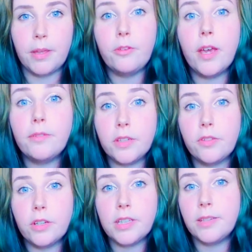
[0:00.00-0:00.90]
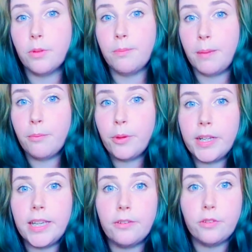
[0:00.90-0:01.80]
if you have difficulty
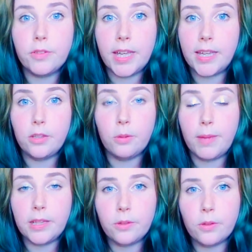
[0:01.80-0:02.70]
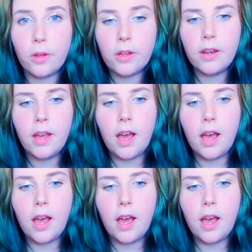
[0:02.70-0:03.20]
remembering if you've taken your meds or not,